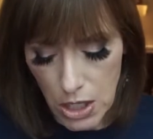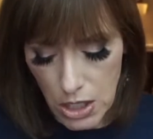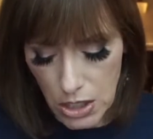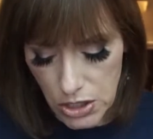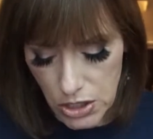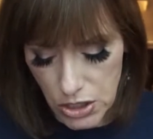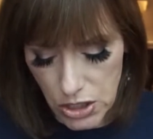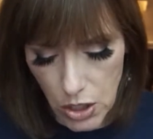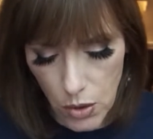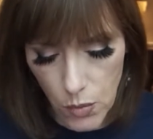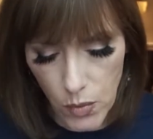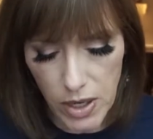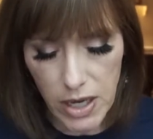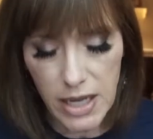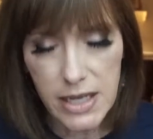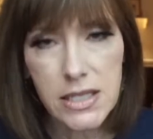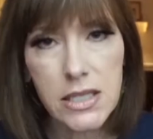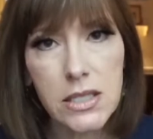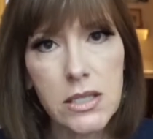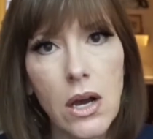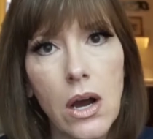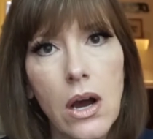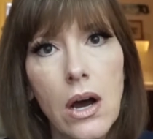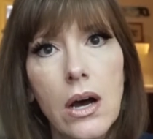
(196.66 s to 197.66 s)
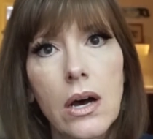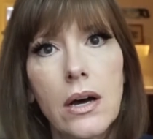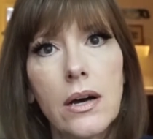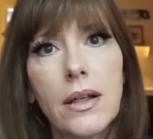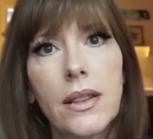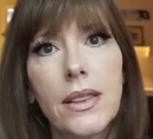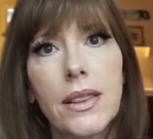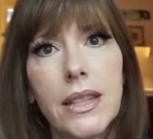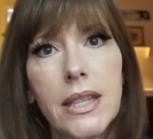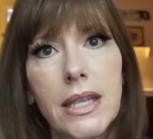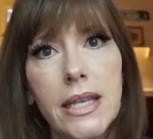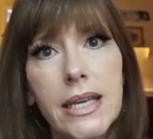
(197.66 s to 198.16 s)
So when I
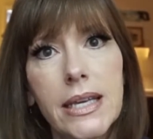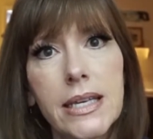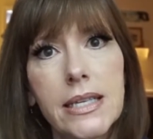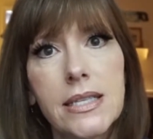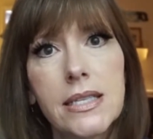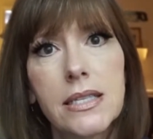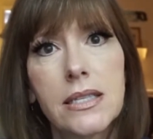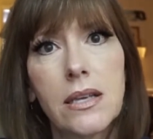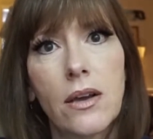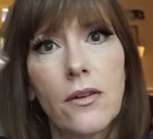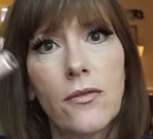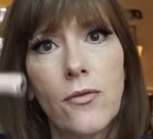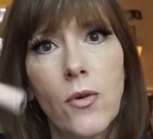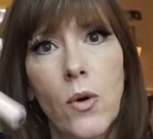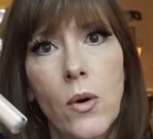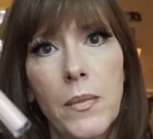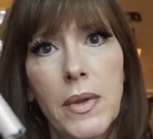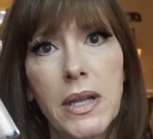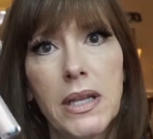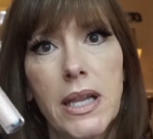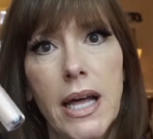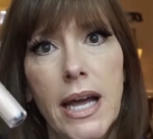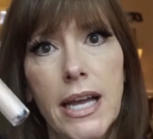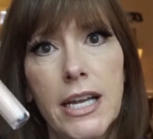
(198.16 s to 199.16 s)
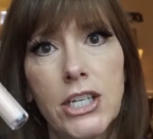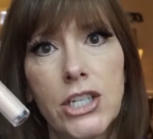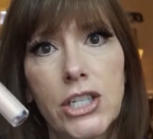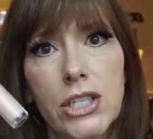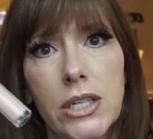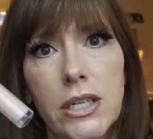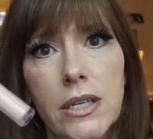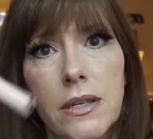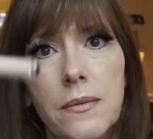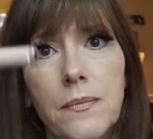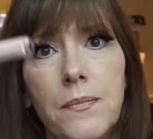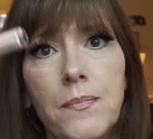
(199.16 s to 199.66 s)
saw this
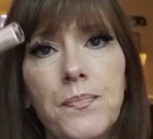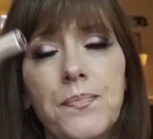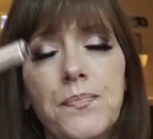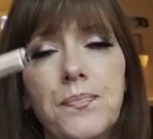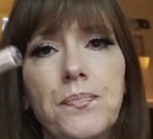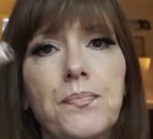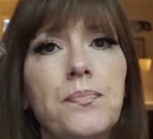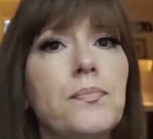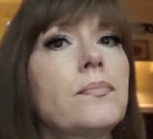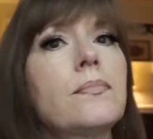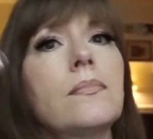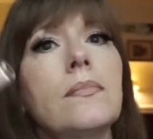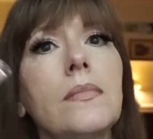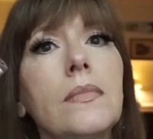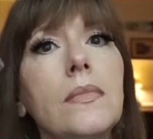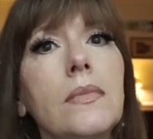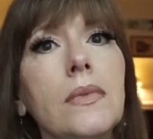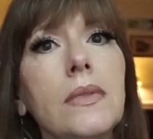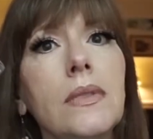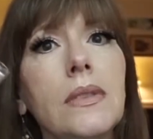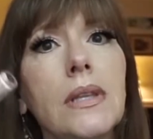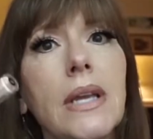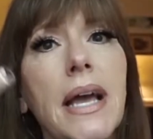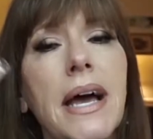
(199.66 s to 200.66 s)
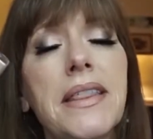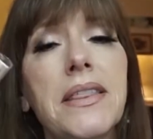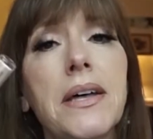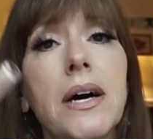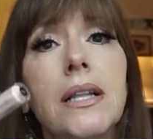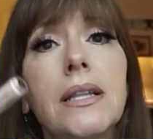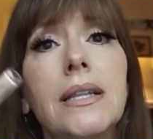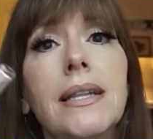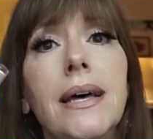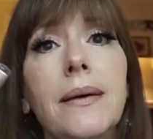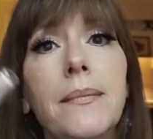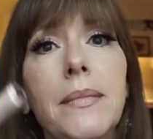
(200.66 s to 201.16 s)
formulation, I
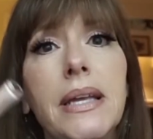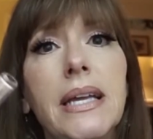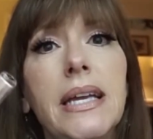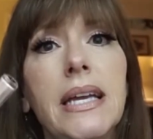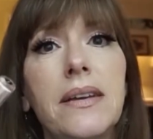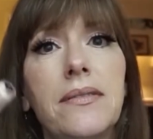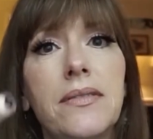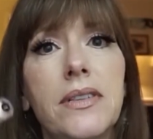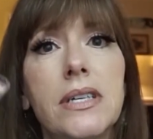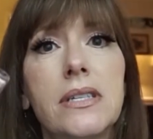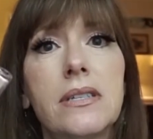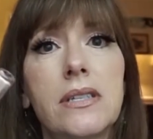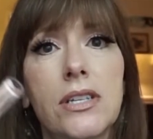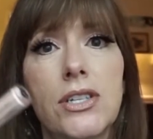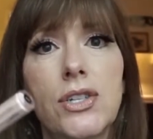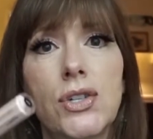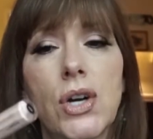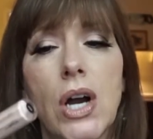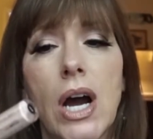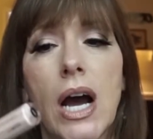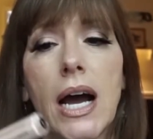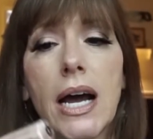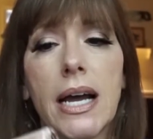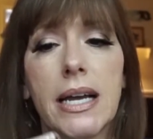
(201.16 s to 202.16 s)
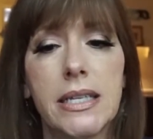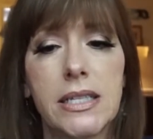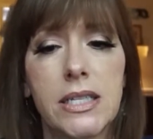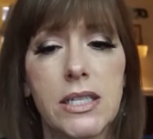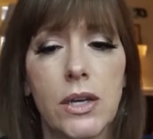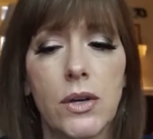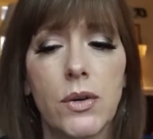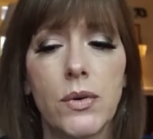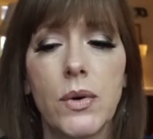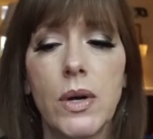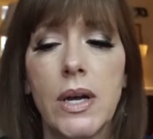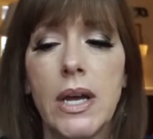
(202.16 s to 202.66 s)
thought, let me give this a try.
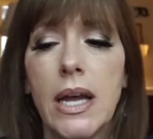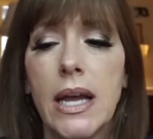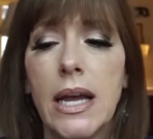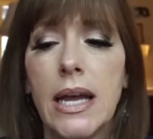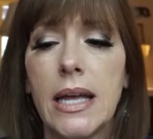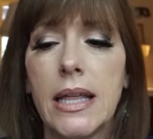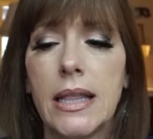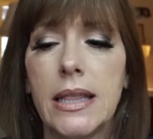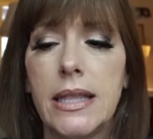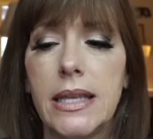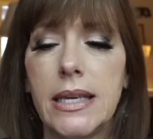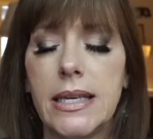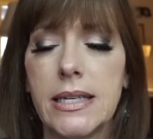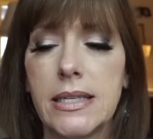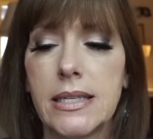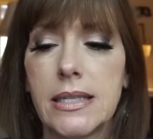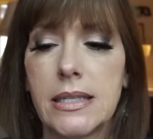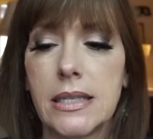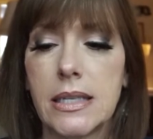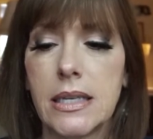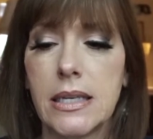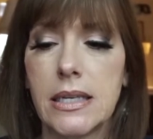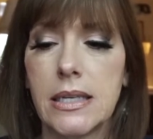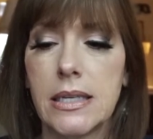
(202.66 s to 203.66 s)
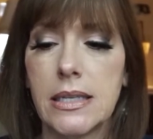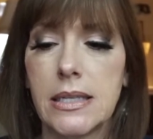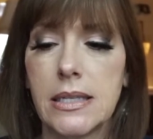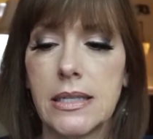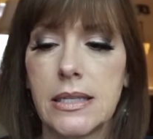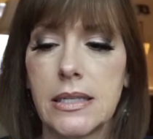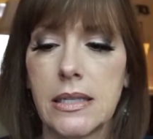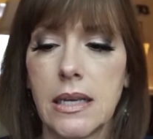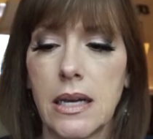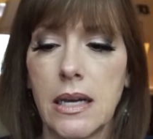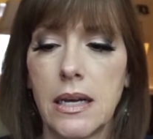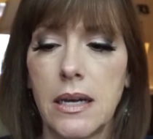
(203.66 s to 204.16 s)
So this
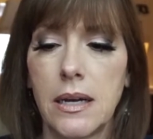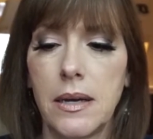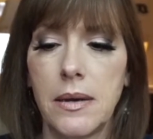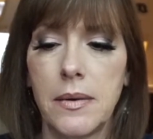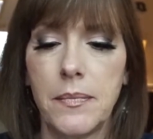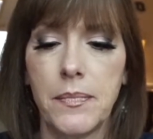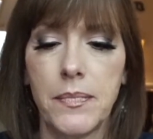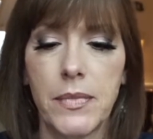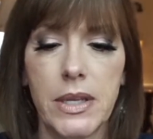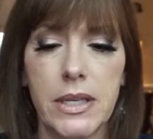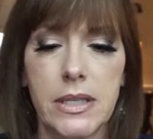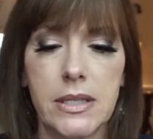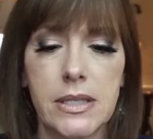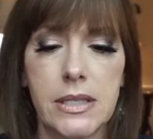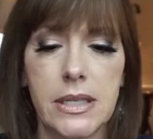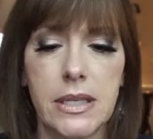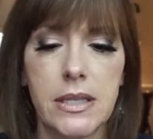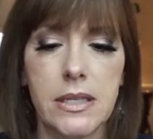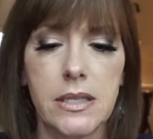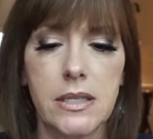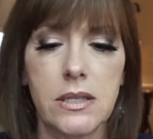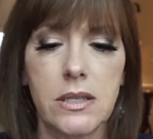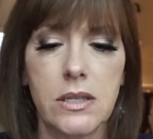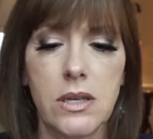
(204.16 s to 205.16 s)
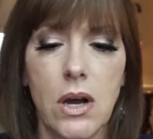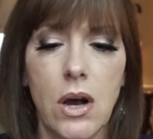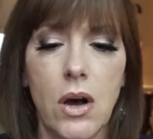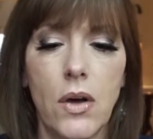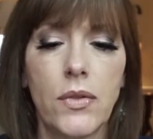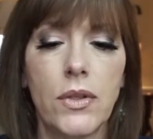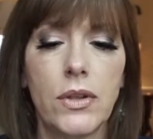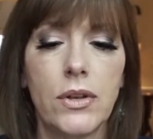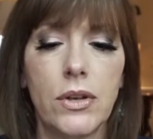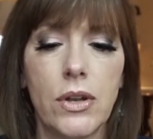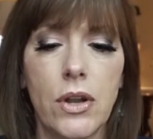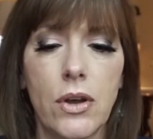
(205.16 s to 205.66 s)
is, let's see, this is
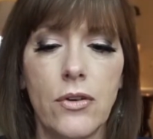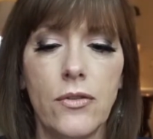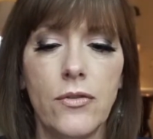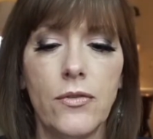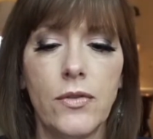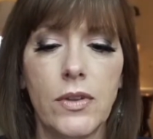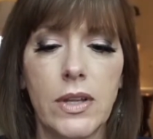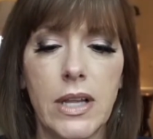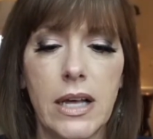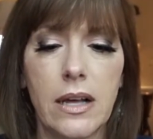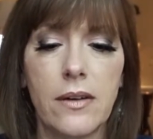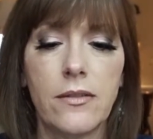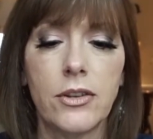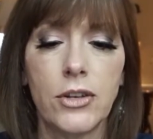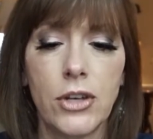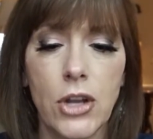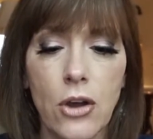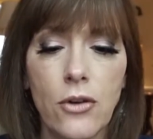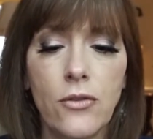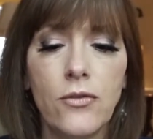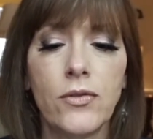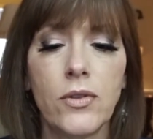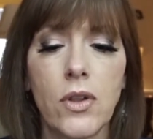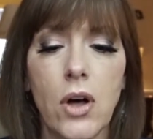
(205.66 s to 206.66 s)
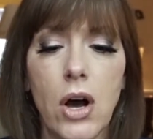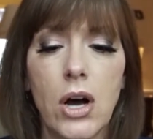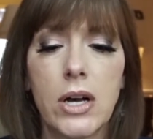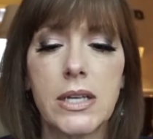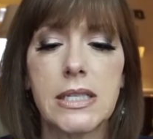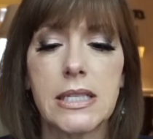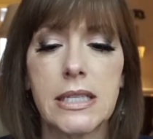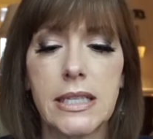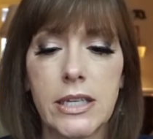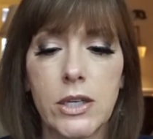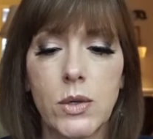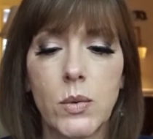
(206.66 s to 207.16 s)
called the No
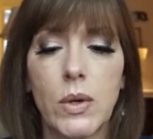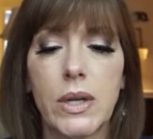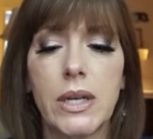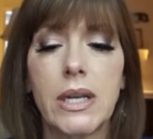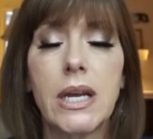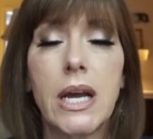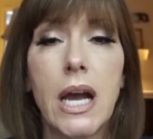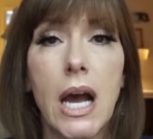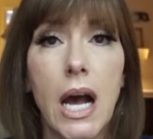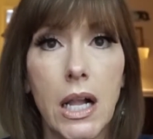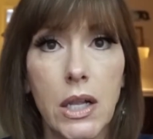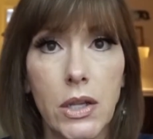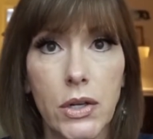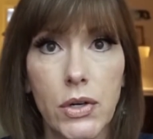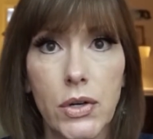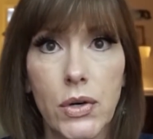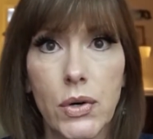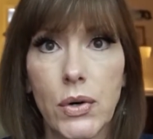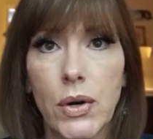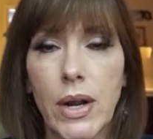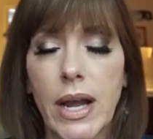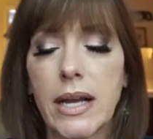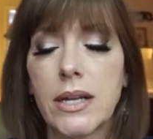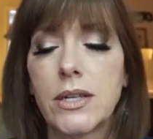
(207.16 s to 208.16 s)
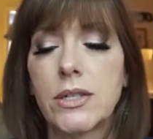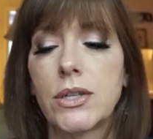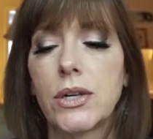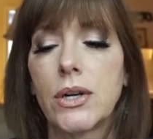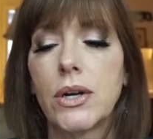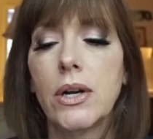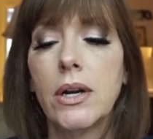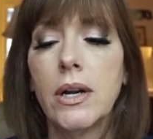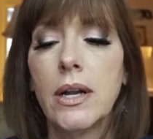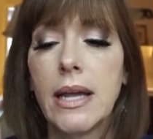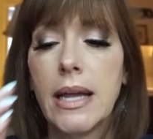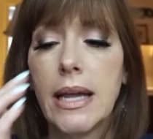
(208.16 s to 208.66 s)
Flaws Liquid Color
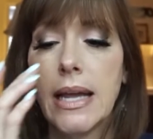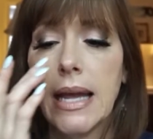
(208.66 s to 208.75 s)
Corrector.